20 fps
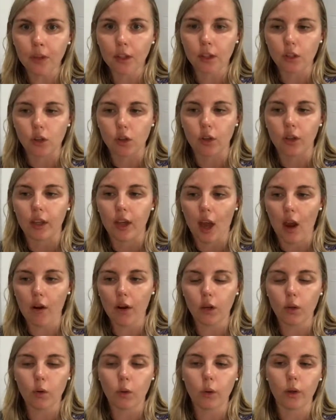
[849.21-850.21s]
so the
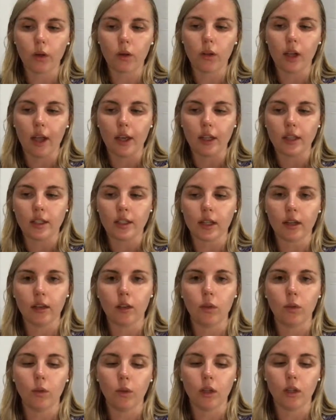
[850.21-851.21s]
carrier oil and
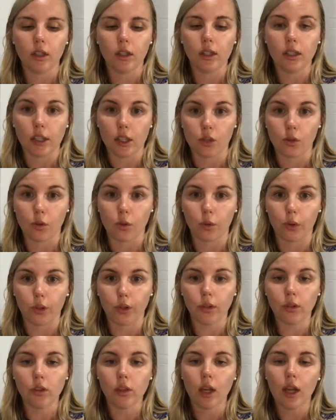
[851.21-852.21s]
our essential
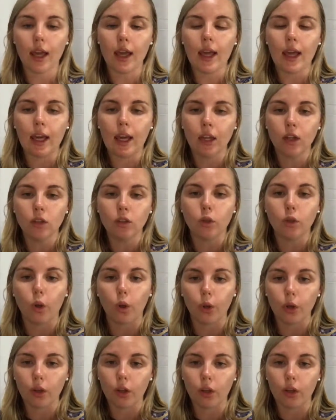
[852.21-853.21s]
oils, in a
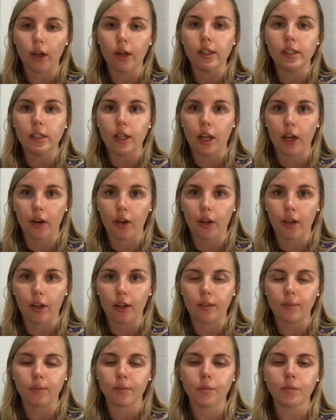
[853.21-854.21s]
localized area.